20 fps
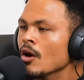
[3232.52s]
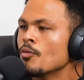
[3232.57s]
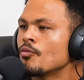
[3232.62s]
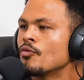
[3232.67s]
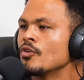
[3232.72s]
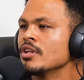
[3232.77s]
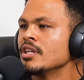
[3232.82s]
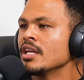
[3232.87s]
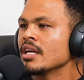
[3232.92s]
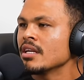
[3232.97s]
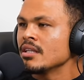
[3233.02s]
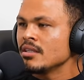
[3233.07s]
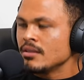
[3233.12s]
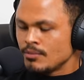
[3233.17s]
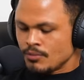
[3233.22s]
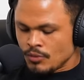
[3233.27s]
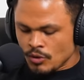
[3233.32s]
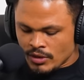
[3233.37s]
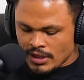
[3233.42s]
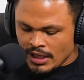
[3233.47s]
Hopefully they can
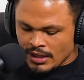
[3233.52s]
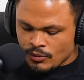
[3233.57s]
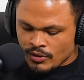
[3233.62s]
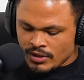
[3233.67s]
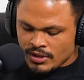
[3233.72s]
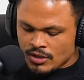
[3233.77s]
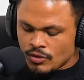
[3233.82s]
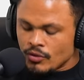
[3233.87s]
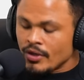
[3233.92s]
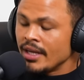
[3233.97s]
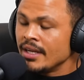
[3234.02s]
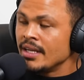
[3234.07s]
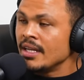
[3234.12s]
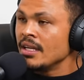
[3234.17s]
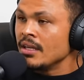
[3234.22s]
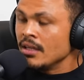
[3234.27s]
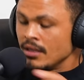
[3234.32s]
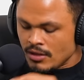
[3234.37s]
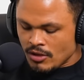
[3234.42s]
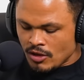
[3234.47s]
pull that one through, and
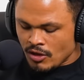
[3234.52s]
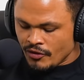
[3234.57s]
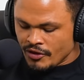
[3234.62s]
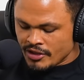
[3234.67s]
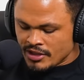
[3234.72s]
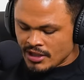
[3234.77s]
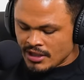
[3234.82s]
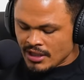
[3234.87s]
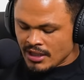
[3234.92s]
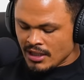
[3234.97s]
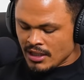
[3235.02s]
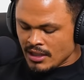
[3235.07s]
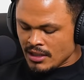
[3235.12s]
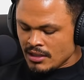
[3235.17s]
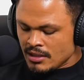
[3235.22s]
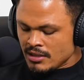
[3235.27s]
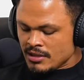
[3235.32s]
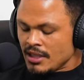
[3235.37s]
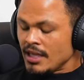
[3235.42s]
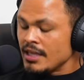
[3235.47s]
then obviously the
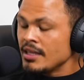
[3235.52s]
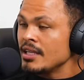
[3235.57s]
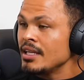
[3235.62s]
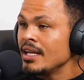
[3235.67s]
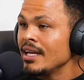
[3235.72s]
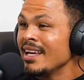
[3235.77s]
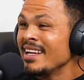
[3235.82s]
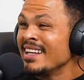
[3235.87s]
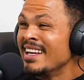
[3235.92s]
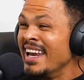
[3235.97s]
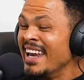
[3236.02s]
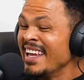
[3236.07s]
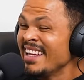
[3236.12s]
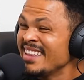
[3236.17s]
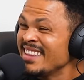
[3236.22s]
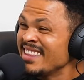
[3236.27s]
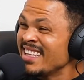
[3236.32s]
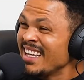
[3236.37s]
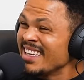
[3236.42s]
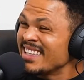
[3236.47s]
Saturday
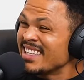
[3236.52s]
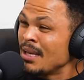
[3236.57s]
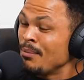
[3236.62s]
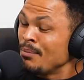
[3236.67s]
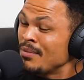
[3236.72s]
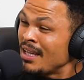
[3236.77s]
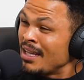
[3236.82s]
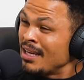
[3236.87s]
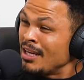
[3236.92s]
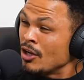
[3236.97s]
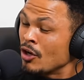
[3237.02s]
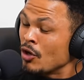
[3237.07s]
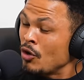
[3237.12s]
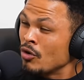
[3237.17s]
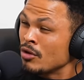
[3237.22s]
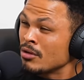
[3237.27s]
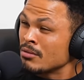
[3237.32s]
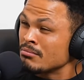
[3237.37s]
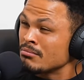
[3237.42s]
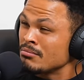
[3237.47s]
late night game ten
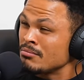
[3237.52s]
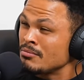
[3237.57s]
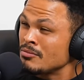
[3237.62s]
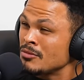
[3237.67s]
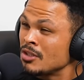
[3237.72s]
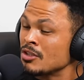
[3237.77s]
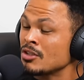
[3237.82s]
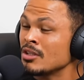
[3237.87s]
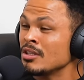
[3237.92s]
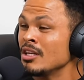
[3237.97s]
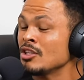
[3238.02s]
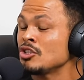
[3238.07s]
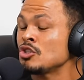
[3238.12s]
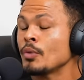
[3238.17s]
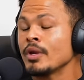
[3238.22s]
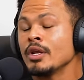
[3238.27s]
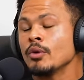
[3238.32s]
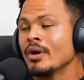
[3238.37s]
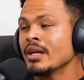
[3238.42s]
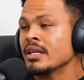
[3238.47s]
o'clock. It's
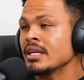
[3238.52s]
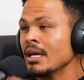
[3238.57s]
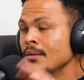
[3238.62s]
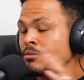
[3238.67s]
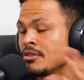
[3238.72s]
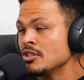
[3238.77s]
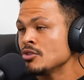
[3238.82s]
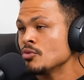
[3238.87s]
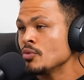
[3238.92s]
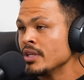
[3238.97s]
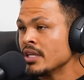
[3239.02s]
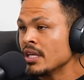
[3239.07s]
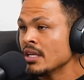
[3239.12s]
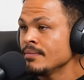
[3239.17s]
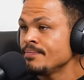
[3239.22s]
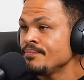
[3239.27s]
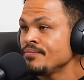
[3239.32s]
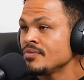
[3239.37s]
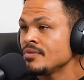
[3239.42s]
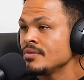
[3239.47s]
twenty-one games this
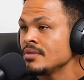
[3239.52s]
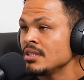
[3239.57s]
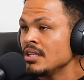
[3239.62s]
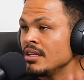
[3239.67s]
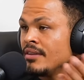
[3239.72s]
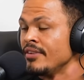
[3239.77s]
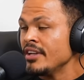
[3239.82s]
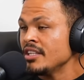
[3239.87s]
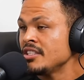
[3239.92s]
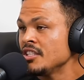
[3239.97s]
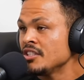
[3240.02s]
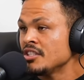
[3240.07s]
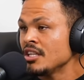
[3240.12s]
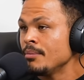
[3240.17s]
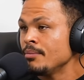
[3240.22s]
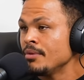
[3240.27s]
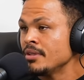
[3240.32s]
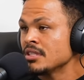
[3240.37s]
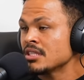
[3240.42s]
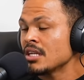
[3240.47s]
weekend. Investec
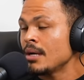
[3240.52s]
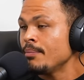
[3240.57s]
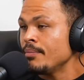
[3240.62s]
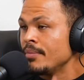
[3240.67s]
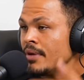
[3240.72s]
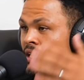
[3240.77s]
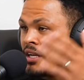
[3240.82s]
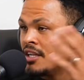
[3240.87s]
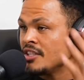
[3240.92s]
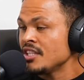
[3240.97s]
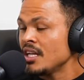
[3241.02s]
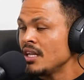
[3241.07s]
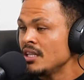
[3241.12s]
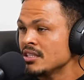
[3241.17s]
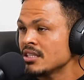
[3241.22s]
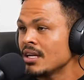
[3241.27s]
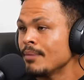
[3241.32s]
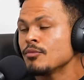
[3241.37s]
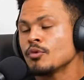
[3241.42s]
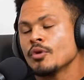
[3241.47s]
Champions Cup and the
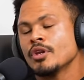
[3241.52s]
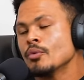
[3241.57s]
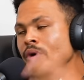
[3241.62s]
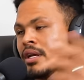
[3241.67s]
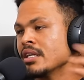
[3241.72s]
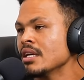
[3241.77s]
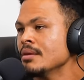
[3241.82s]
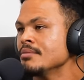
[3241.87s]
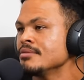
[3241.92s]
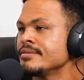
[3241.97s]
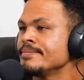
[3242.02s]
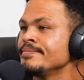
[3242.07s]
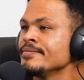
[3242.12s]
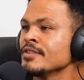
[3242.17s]
Challenge Cup twenty-one games.